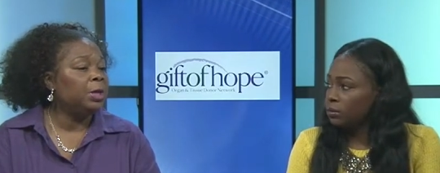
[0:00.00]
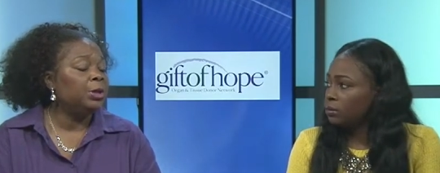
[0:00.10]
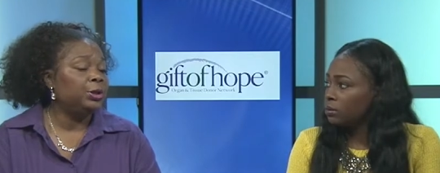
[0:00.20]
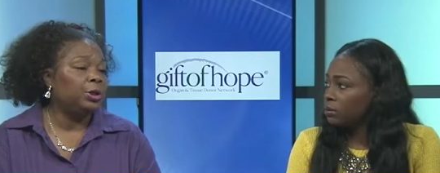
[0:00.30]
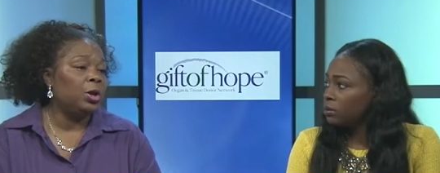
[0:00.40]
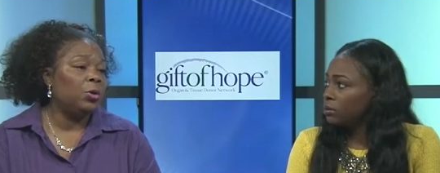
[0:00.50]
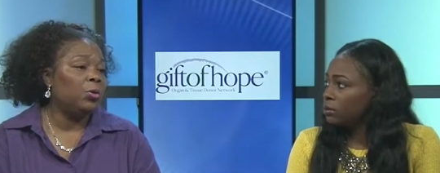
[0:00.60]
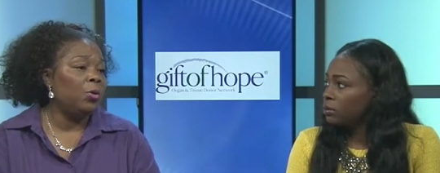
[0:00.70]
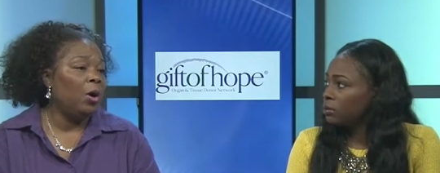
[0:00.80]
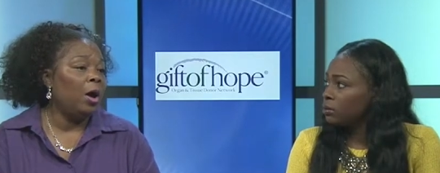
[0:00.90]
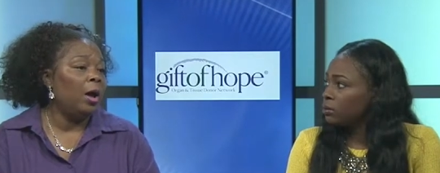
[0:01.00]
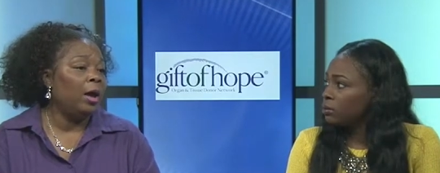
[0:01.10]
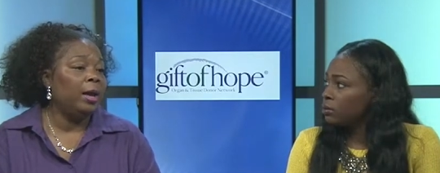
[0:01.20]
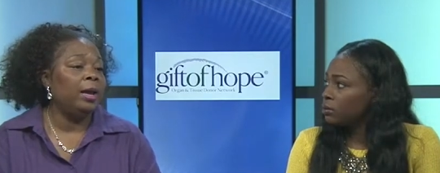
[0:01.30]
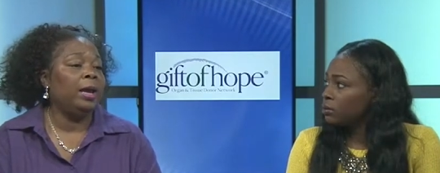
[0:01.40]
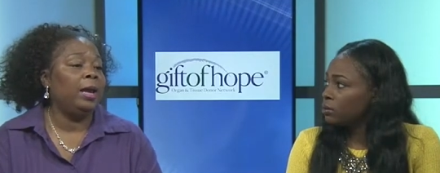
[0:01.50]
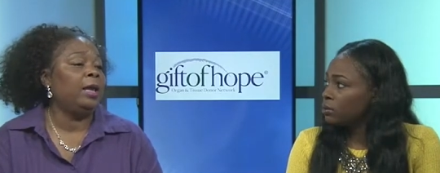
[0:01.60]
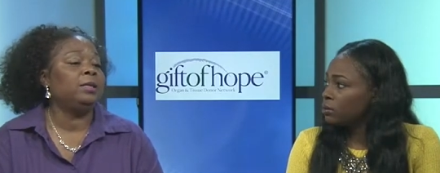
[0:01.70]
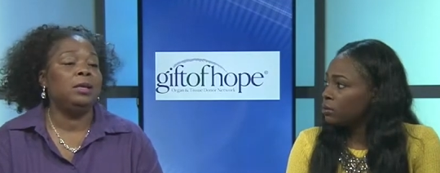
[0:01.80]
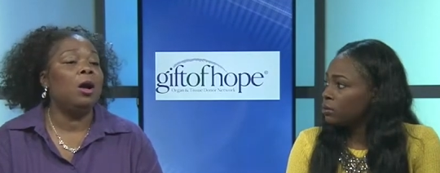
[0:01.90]
Speaker 1: so
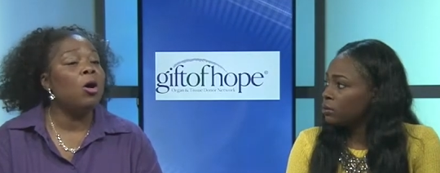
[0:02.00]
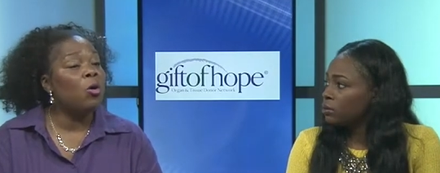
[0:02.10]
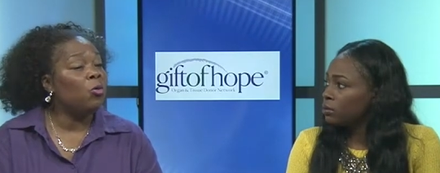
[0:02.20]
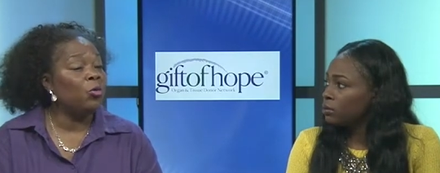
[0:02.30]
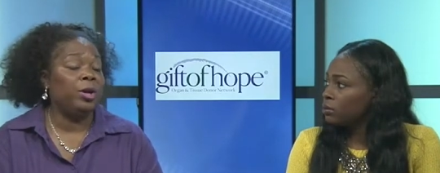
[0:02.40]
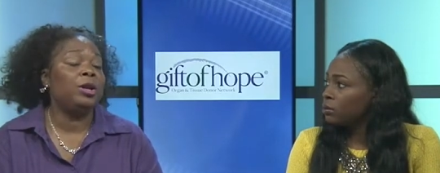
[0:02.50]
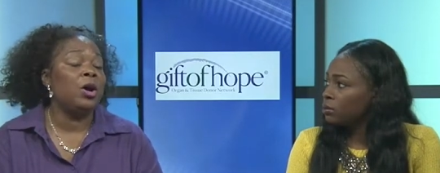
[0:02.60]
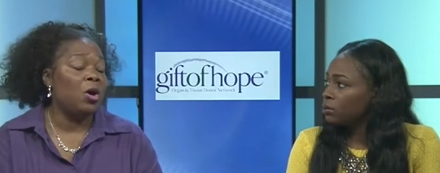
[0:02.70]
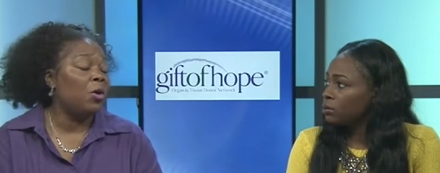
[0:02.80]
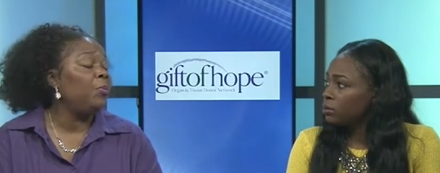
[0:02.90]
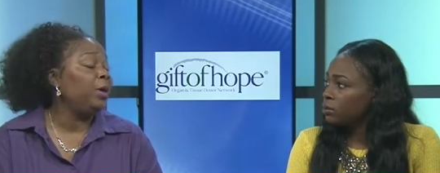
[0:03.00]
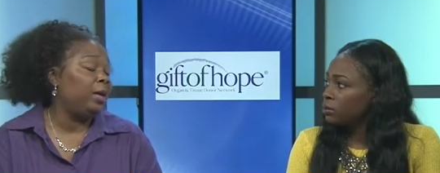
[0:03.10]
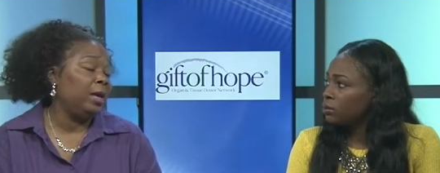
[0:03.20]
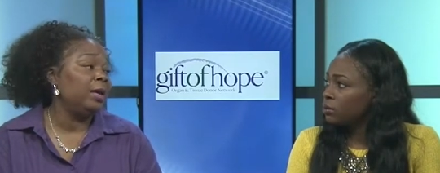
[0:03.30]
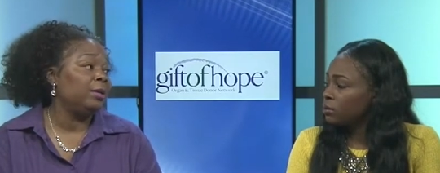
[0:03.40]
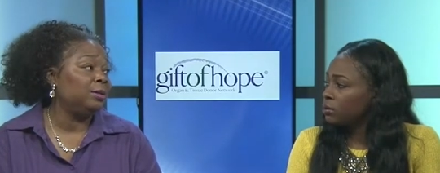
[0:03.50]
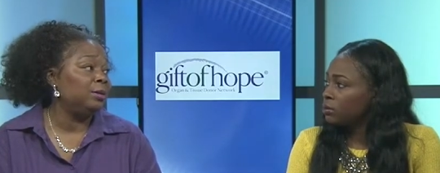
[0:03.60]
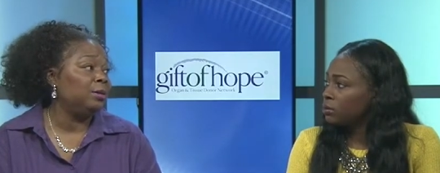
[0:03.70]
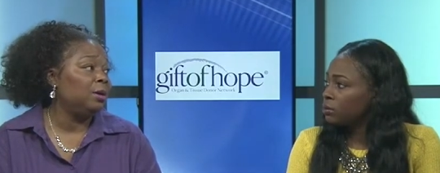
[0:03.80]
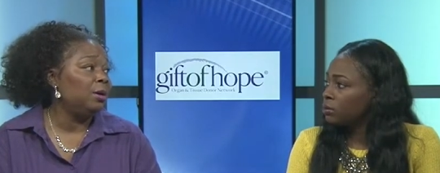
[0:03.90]
it all it all
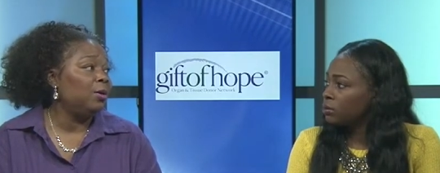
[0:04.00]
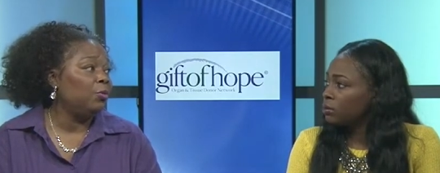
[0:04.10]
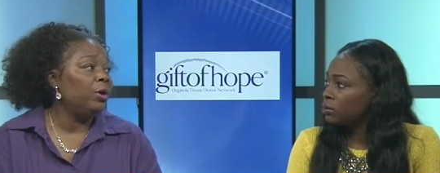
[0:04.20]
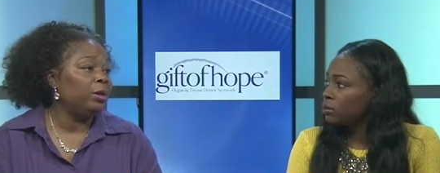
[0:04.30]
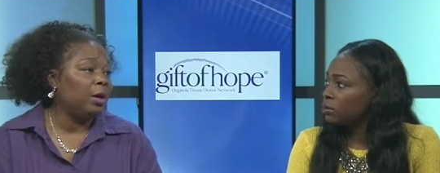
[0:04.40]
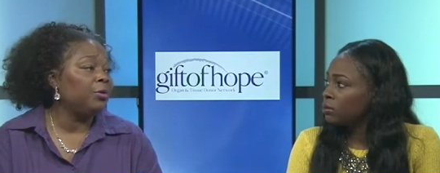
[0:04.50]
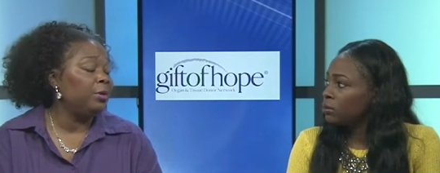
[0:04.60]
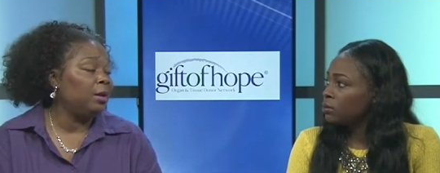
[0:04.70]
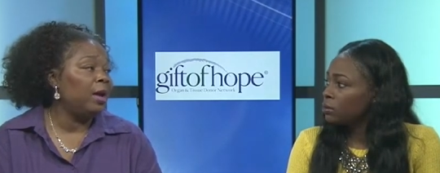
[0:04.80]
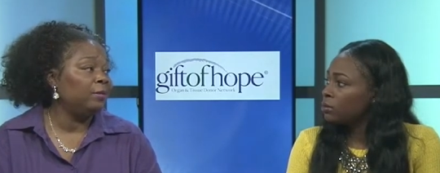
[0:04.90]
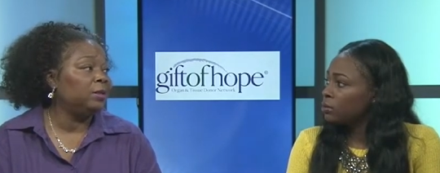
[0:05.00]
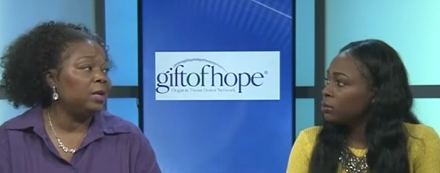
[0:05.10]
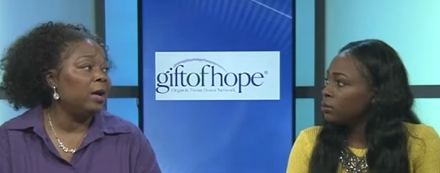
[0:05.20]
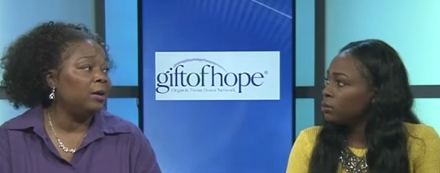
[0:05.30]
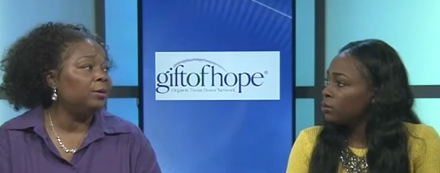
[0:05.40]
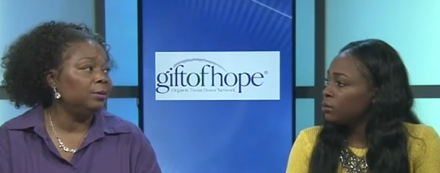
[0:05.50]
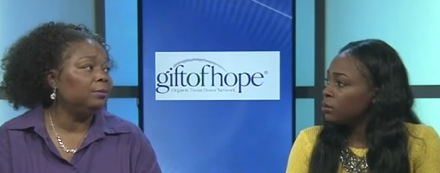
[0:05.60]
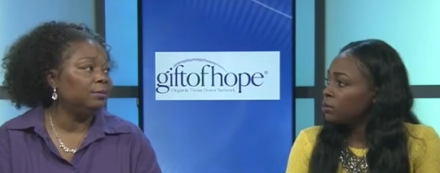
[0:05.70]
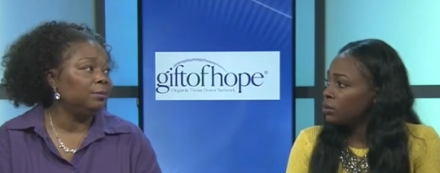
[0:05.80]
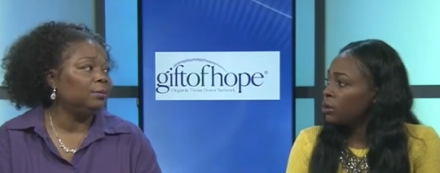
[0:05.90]
begins with healthy lifestyle.
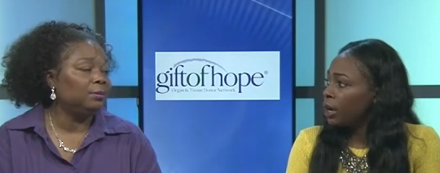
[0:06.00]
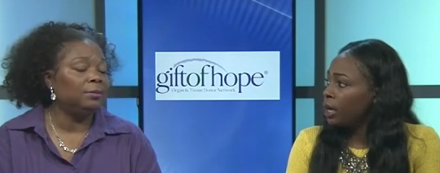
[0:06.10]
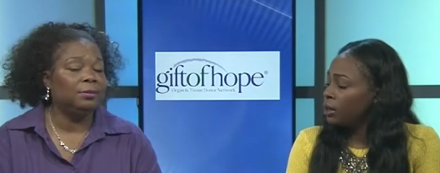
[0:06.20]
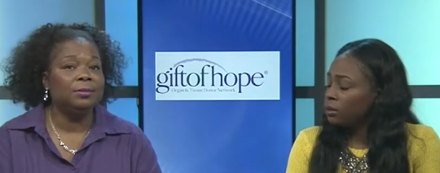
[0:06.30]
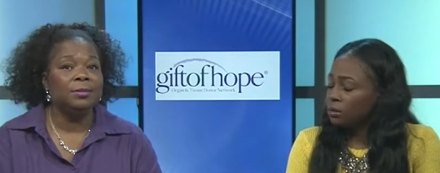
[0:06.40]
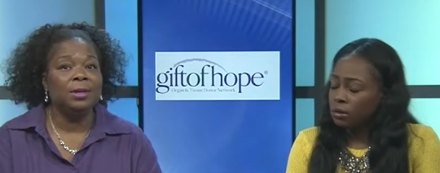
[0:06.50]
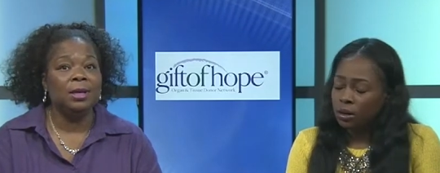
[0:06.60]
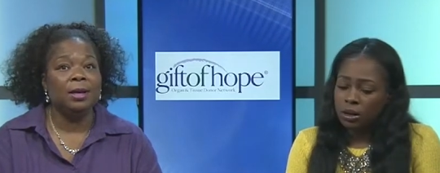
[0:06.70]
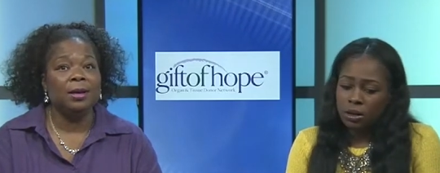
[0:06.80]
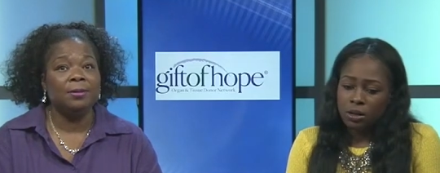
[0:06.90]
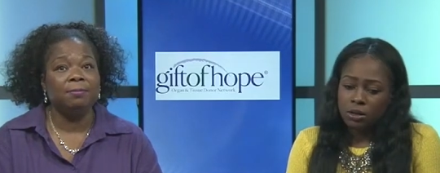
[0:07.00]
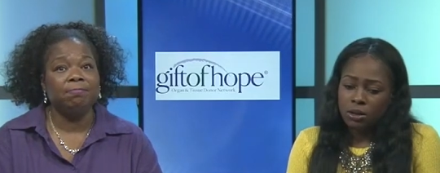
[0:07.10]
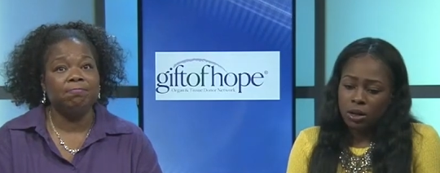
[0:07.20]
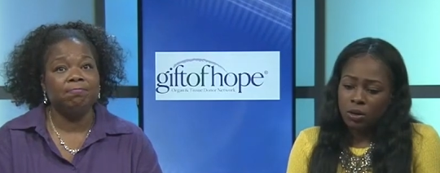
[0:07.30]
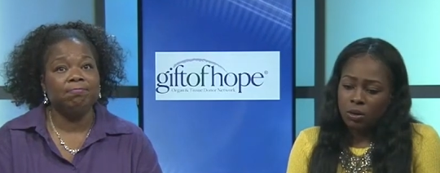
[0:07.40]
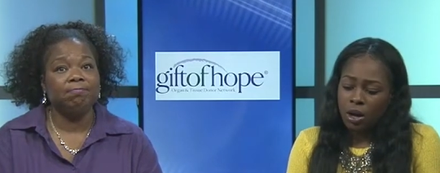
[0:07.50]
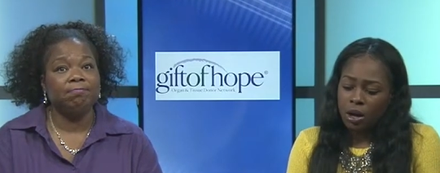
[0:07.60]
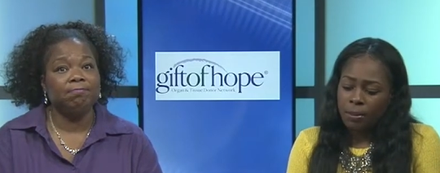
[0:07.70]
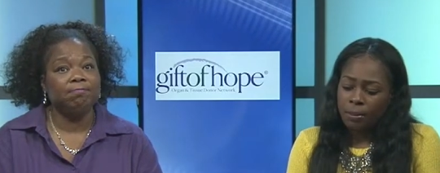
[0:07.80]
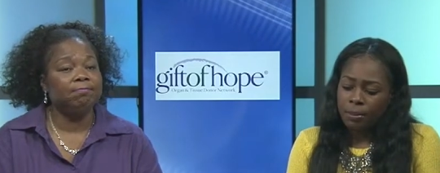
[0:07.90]
Speaker 2: Right. Yeah. So
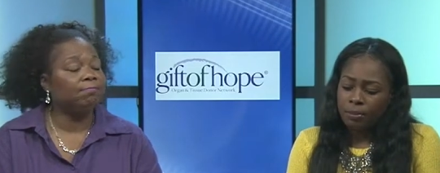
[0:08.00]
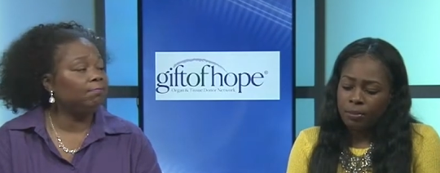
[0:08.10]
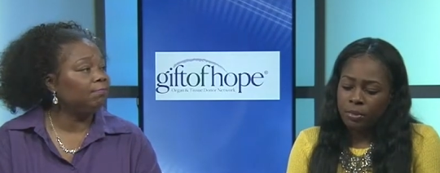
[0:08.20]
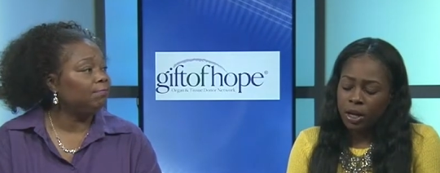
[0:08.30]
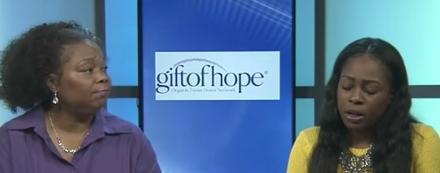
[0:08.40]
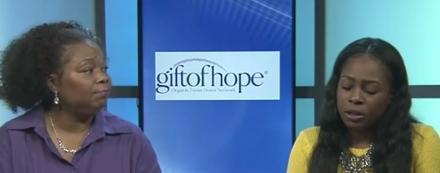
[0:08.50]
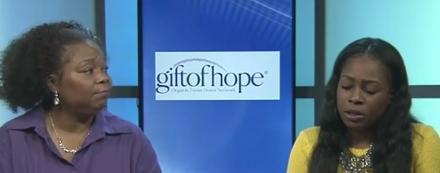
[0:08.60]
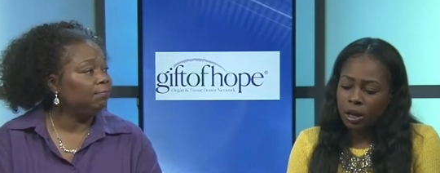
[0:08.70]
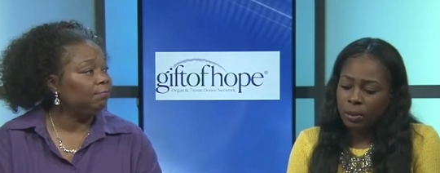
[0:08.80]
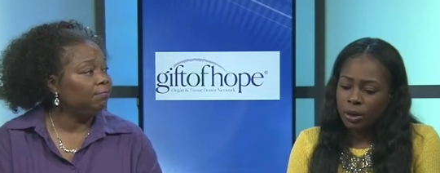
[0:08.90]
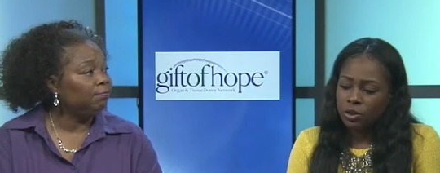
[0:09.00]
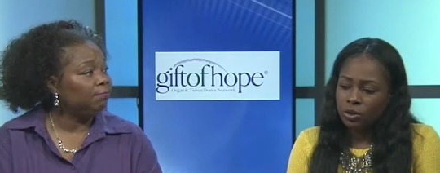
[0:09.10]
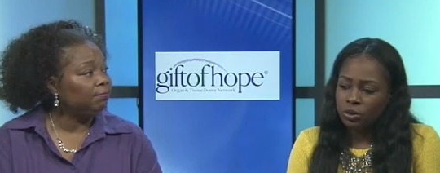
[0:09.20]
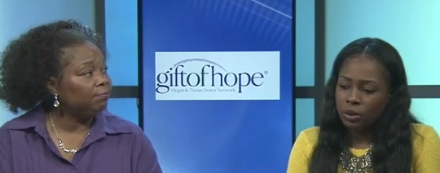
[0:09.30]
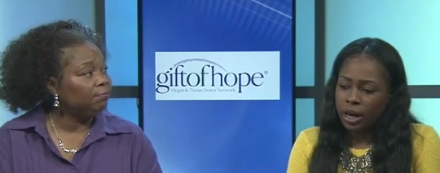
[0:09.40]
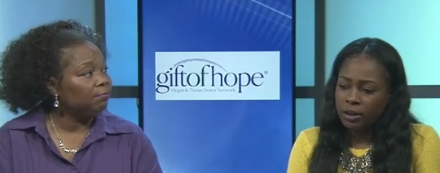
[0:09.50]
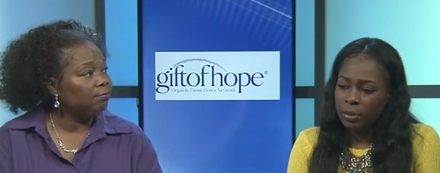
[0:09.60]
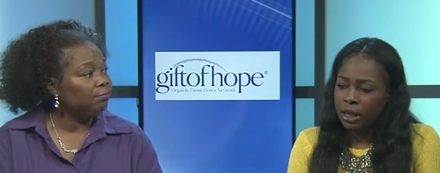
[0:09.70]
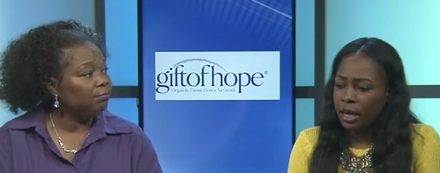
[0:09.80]
um, now let's talk about you kind of being an